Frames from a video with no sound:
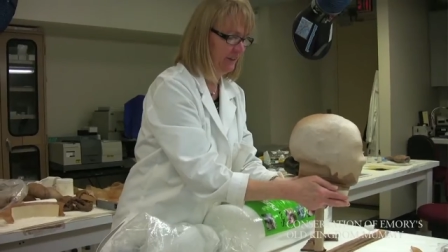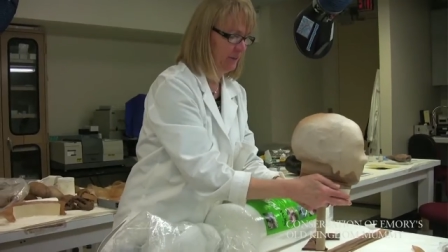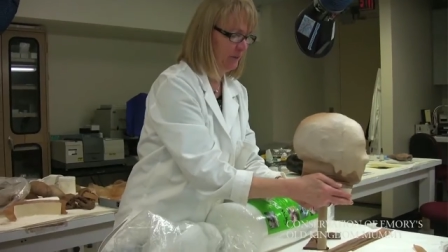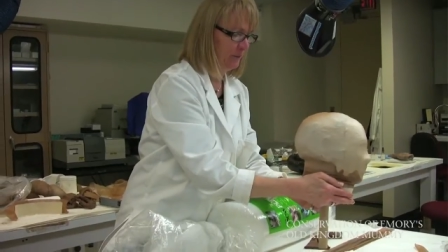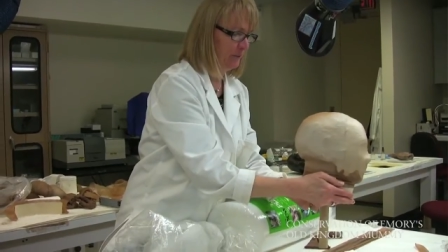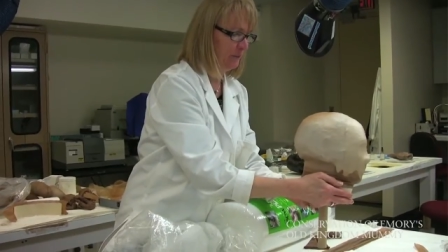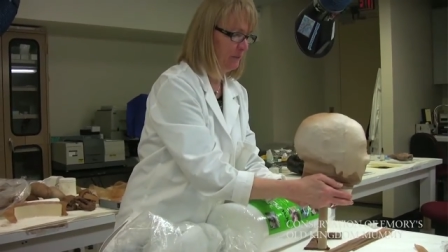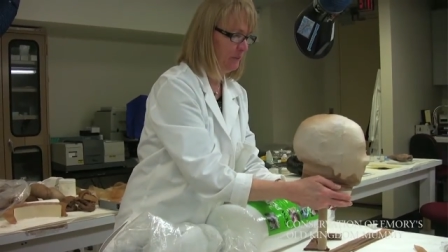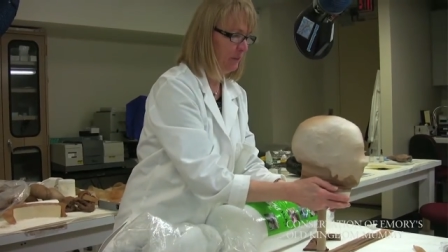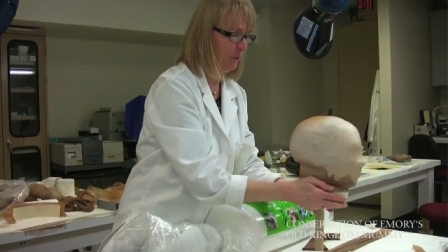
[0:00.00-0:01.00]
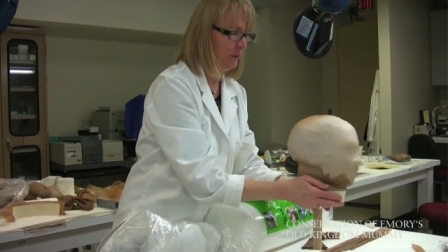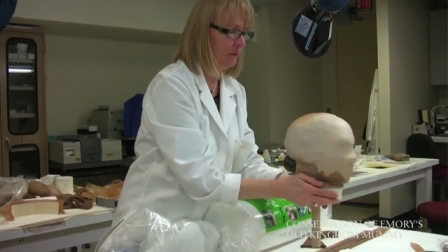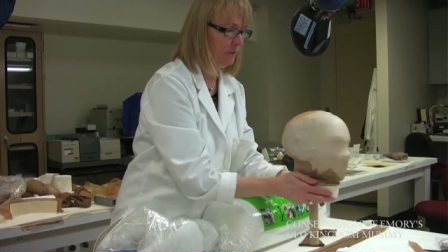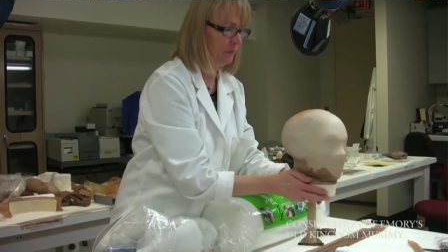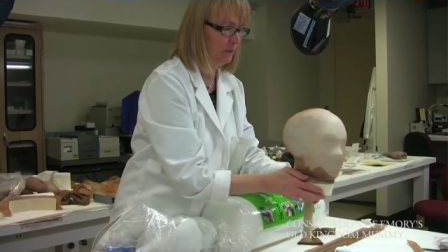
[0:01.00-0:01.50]
So he had a
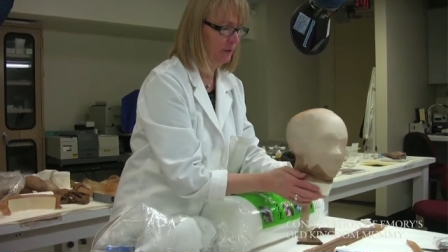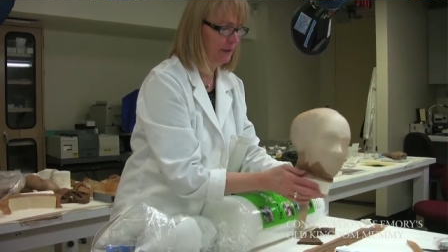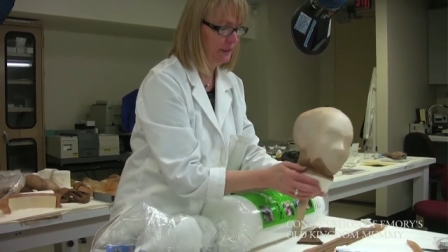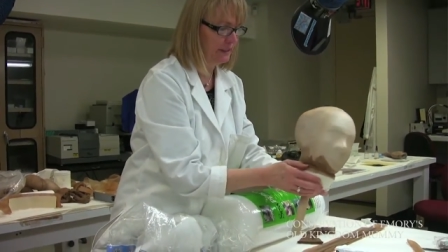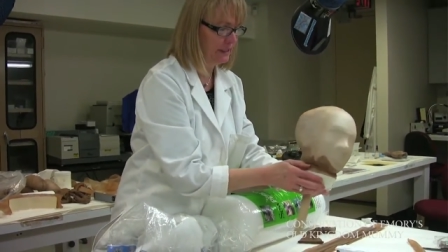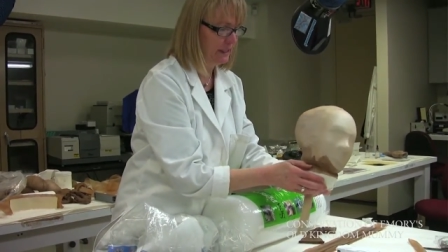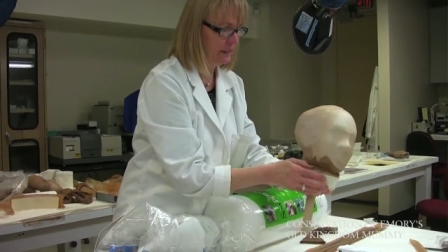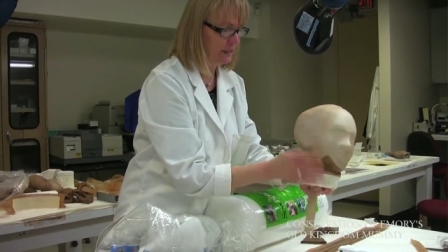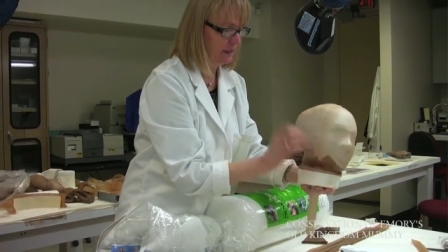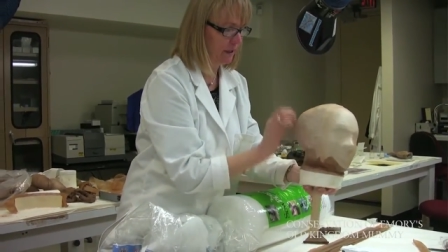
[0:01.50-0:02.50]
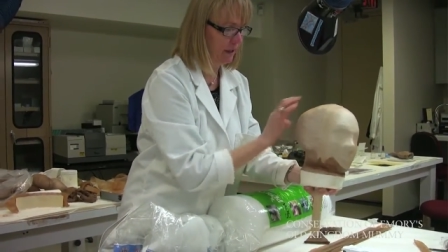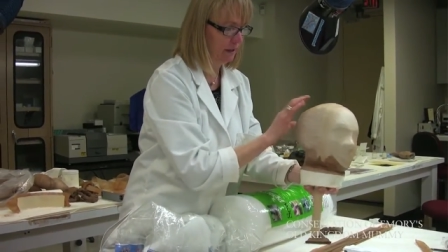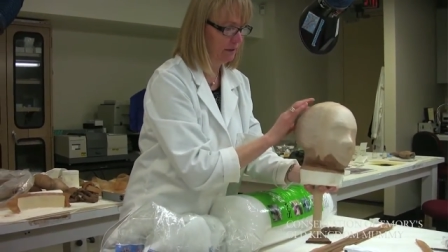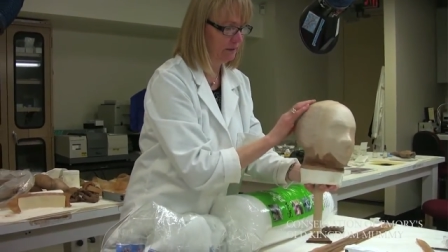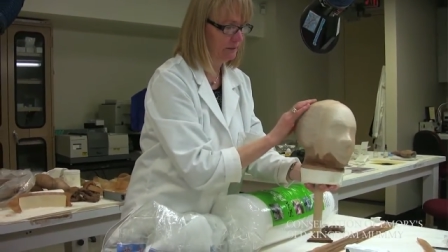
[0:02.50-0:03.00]
wooden dowel cut that
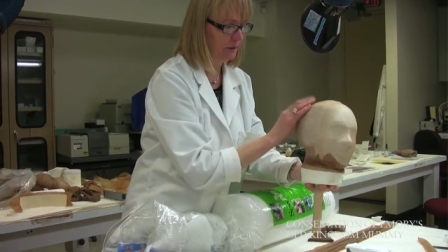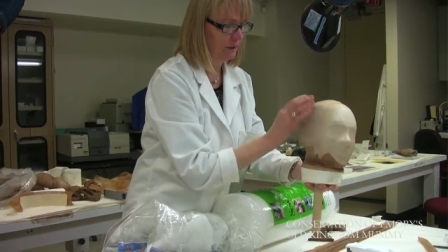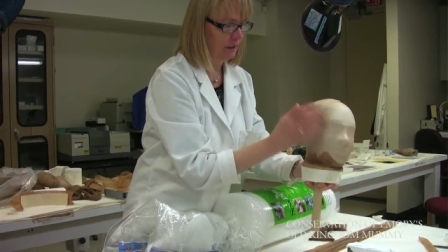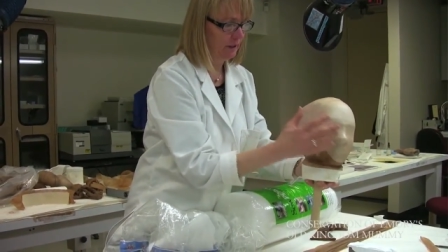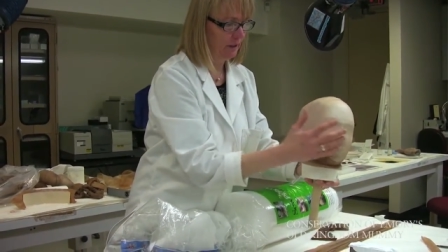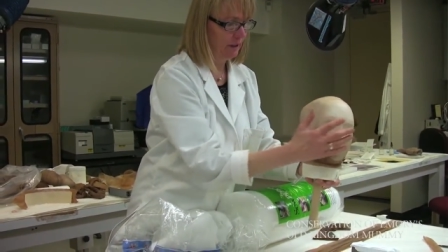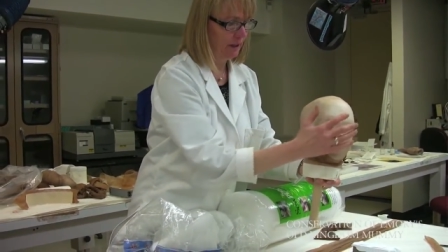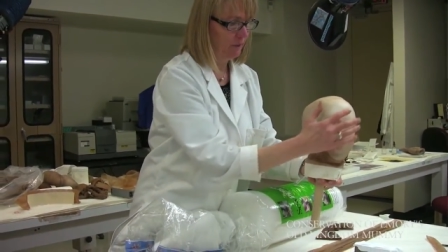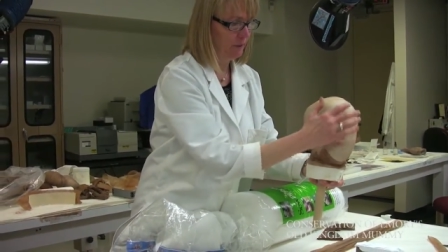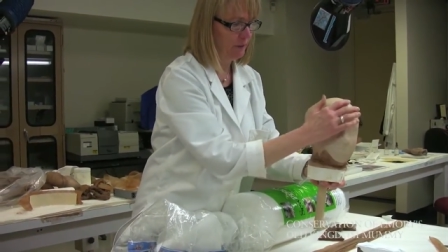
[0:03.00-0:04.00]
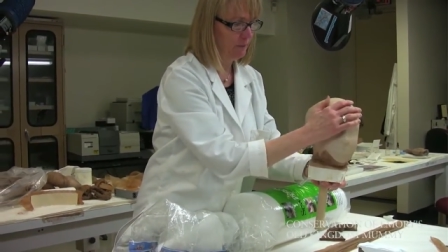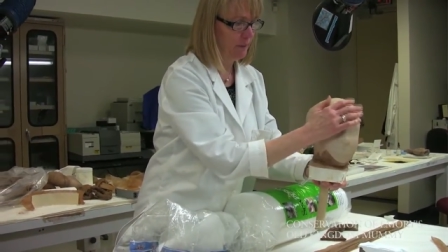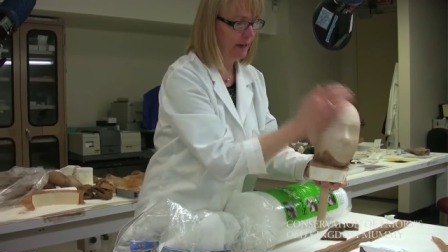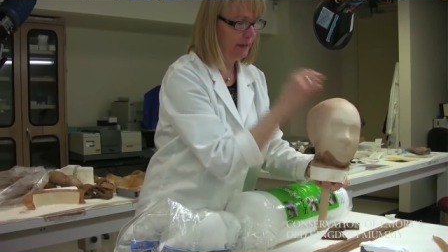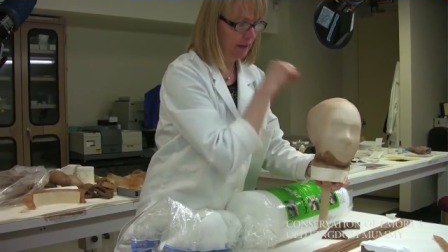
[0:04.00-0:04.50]
would fit in the hole at the
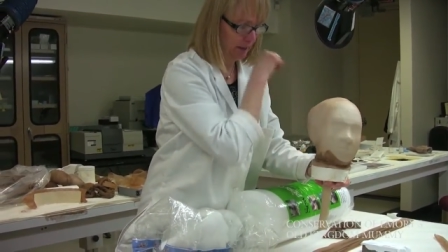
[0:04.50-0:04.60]
base of the